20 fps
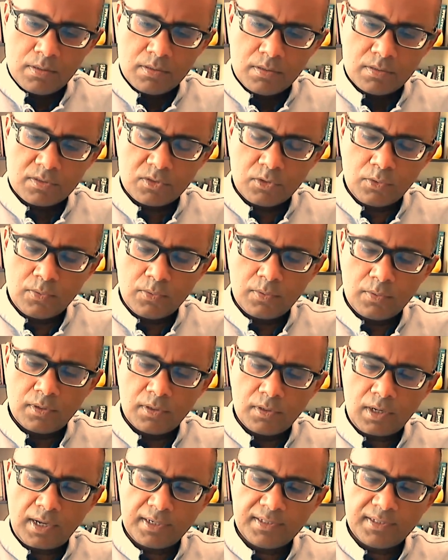So
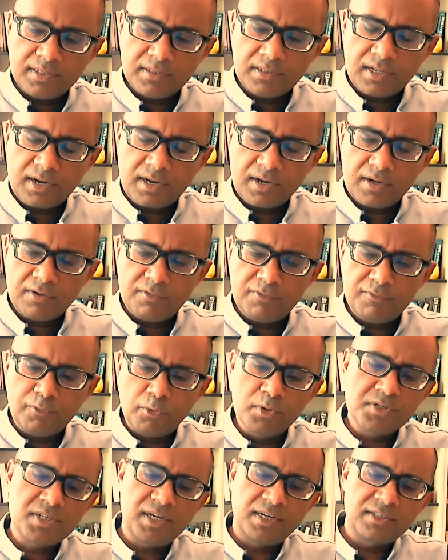I think there are
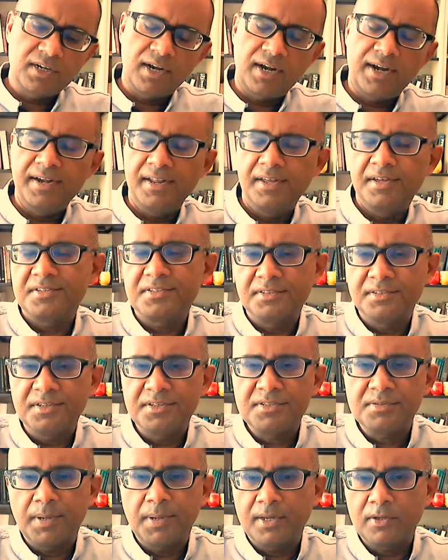4 central ideas in
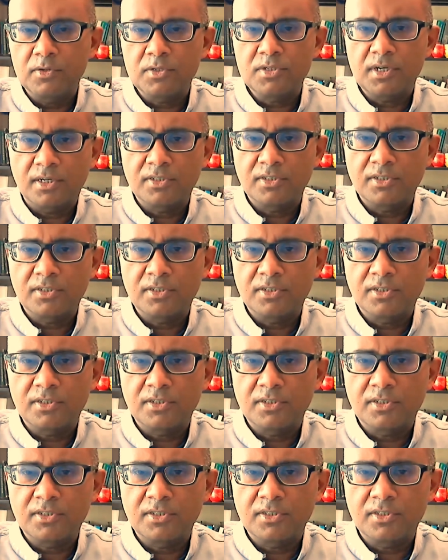this microstructuring
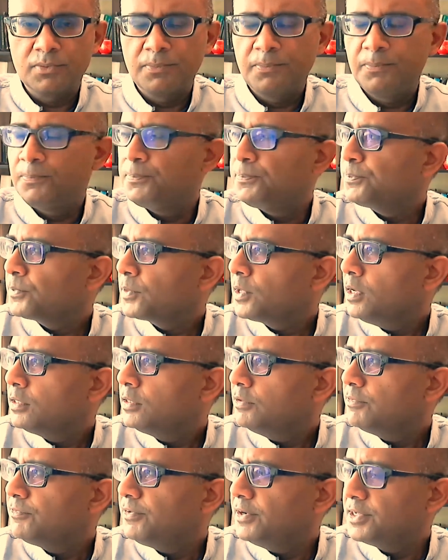approach.
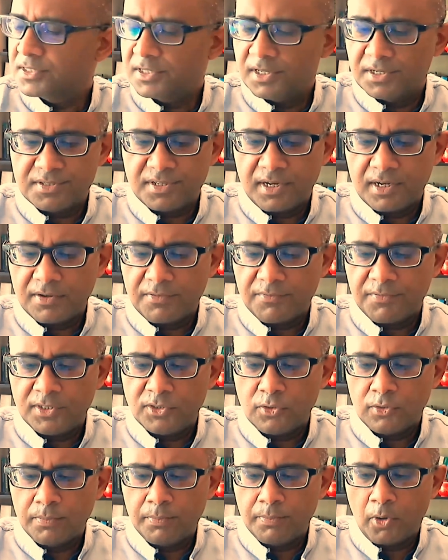The first is that we
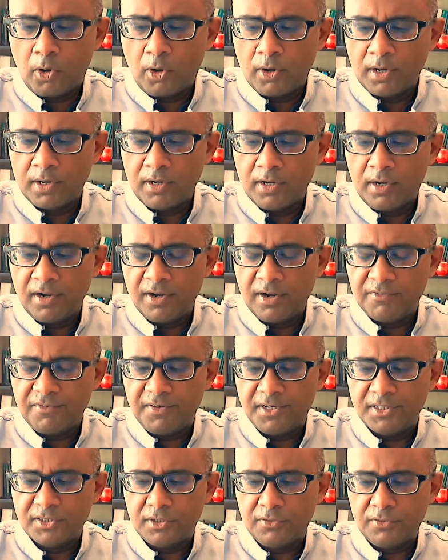should broaden our
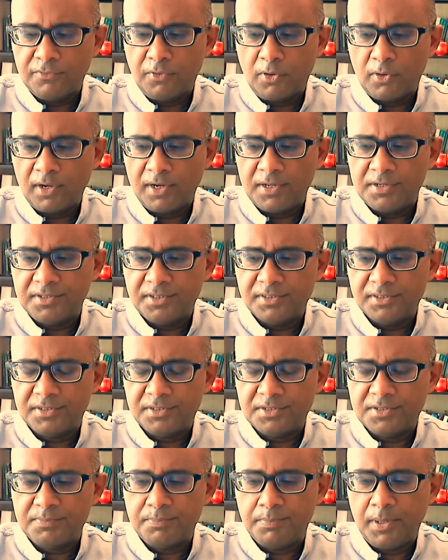definition of
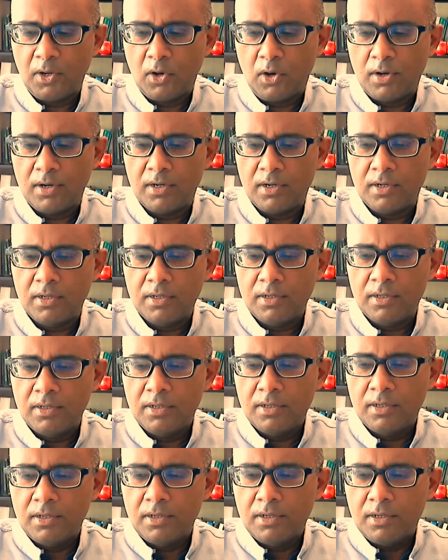organizations beyond
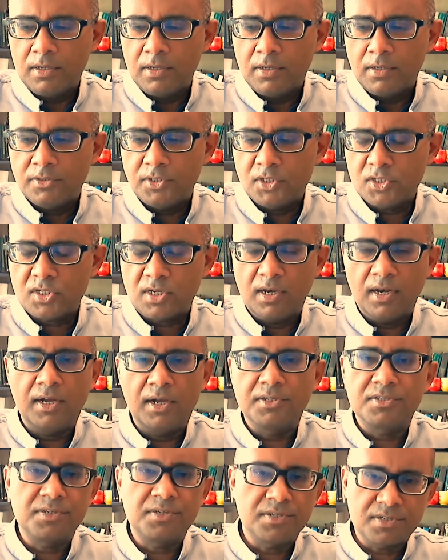just
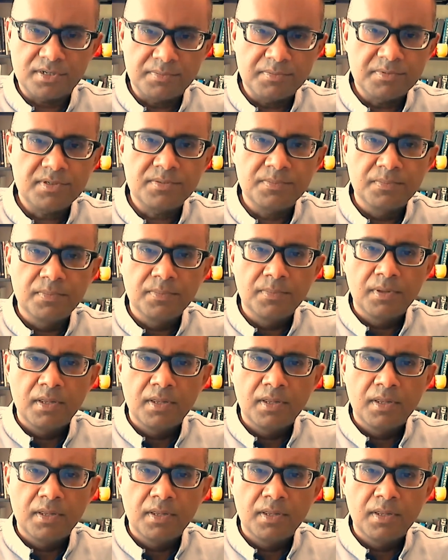large systems.